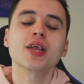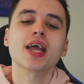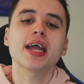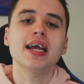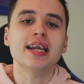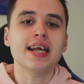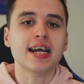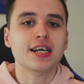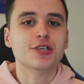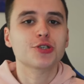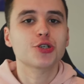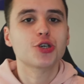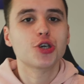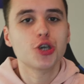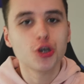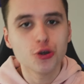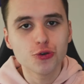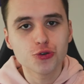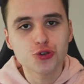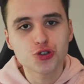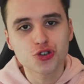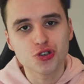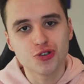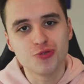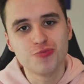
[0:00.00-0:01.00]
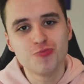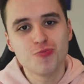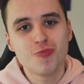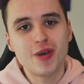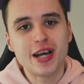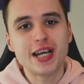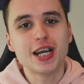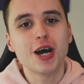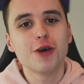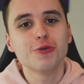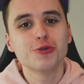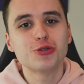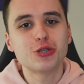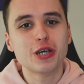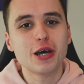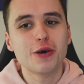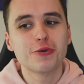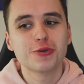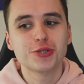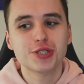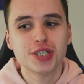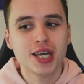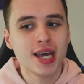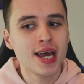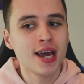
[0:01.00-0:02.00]
In execution, we know
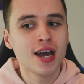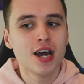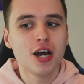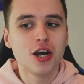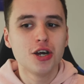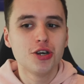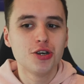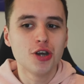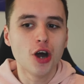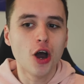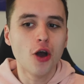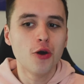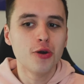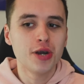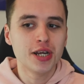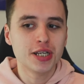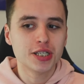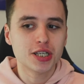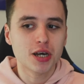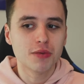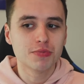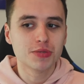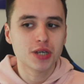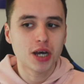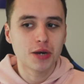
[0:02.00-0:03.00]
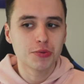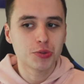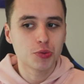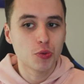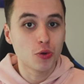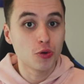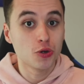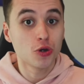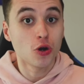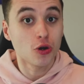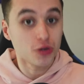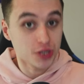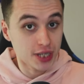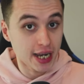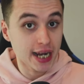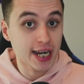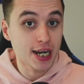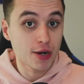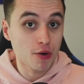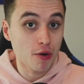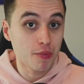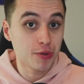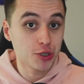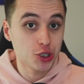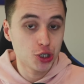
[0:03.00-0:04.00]
Chelsea not only sometimes will not take
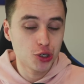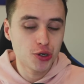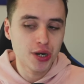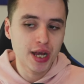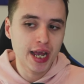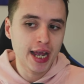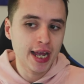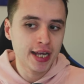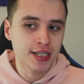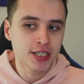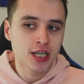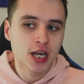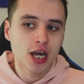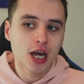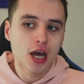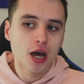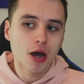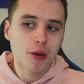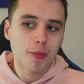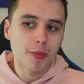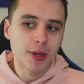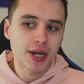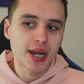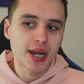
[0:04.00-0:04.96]
their opportunities, but